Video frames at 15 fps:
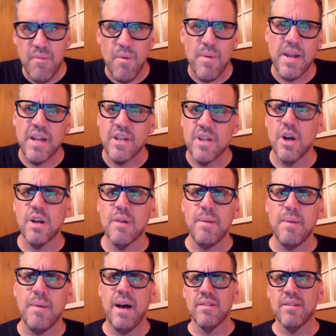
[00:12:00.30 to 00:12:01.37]
Were we going to talk
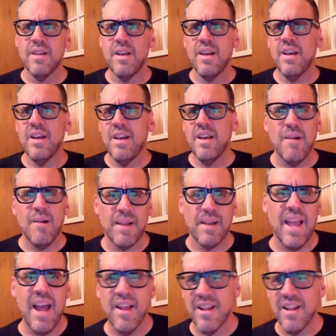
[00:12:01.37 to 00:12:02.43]
about how
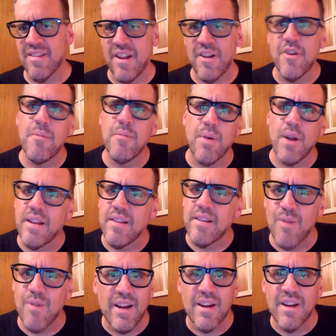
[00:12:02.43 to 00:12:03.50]
Macallan set a new price
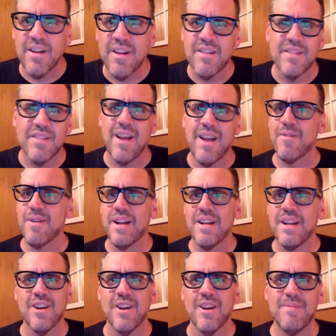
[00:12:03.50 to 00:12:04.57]
record? How are we going
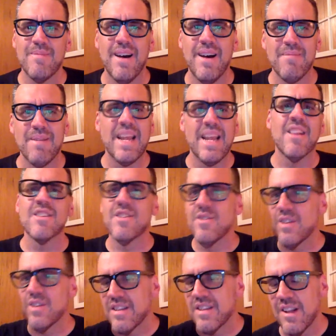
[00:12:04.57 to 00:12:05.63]
to talk about Macallan's new
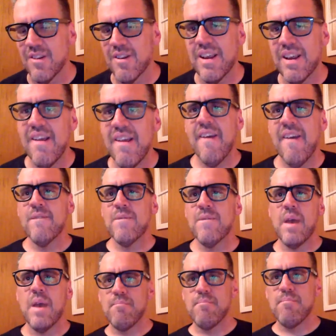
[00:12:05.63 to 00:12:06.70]
distillery?
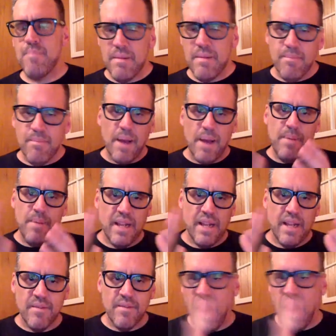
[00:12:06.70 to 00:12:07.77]
And bit by bit,
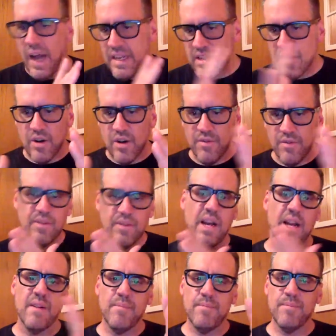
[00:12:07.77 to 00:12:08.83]
I sort of
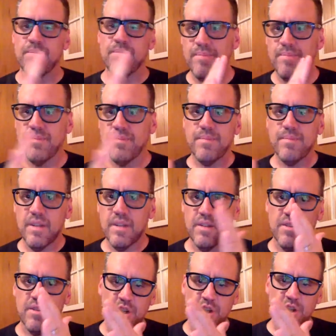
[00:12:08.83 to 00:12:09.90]
kind of
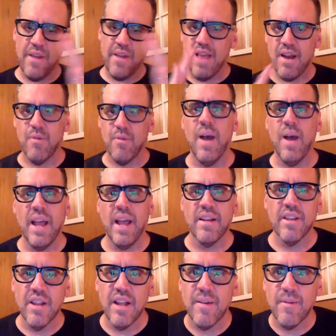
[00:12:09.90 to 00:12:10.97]
shaved that away
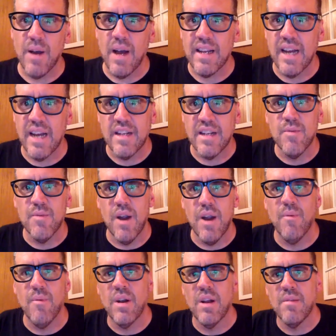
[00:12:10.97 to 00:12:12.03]
until I got to where
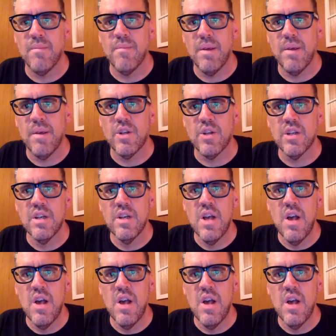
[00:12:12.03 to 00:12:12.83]
I wanted to be, which,